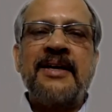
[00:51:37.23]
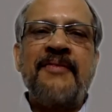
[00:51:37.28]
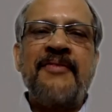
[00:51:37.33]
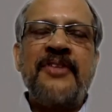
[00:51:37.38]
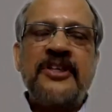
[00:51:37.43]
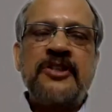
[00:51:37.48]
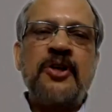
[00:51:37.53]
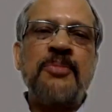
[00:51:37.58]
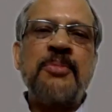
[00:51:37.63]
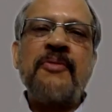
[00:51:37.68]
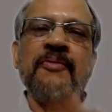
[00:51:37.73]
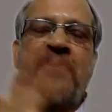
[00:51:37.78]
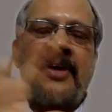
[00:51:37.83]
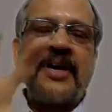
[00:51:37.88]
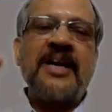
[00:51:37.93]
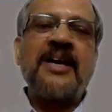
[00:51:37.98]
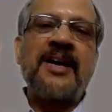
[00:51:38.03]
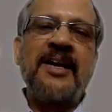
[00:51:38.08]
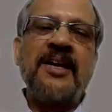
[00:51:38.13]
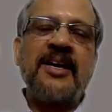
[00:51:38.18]
we should be
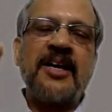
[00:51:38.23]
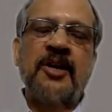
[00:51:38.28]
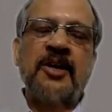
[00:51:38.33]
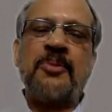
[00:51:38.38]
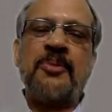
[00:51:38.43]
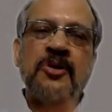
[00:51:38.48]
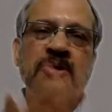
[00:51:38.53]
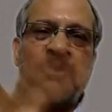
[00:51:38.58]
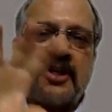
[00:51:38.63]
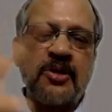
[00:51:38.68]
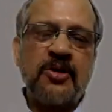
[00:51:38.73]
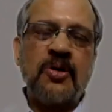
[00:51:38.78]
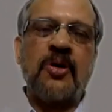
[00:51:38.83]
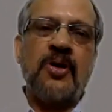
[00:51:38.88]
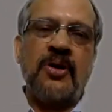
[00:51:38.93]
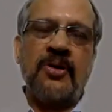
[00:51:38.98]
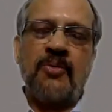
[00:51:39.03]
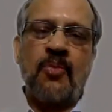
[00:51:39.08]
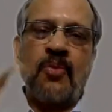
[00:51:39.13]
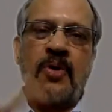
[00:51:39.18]
very clear about the
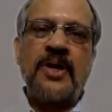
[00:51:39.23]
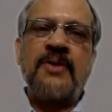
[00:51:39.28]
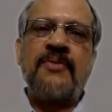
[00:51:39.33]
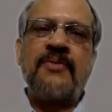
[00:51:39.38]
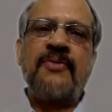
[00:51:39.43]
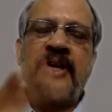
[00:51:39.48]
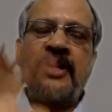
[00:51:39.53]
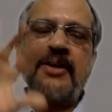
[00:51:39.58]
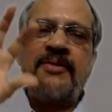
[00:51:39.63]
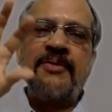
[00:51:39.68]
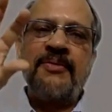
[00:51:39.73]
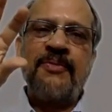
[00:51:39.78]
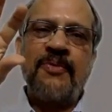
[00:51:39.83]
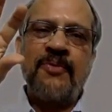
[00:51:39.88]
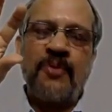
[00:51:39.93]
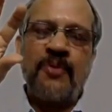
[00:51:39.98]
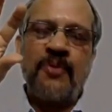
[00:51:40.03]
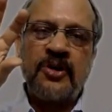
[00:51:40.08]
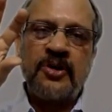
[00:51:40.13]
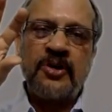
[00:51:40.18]
goal, what we
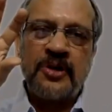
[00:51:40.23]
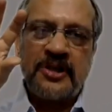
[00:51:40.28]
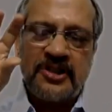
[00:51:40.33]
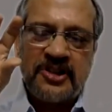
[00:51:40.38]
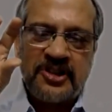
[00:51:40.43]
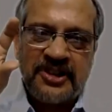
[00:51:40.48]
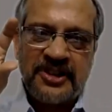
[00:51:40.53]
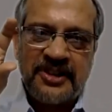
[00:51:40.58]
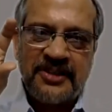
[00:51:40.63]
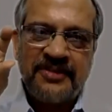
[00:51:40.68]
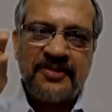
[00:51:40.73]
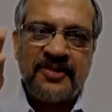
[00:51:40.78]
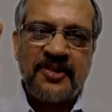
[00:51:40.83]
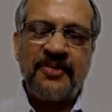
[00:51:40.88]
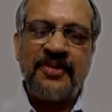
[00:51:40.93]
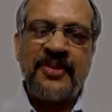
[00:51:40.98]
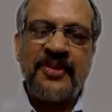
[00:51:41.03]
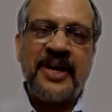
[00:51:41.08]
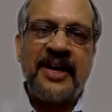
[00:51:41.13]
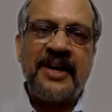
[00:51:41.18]
want to achieve
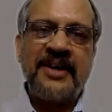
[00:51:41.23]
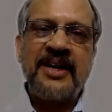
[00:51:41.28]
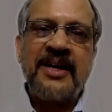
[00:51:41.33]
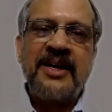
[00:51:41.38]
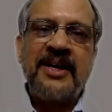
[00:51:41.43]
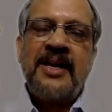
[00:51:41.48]
from that,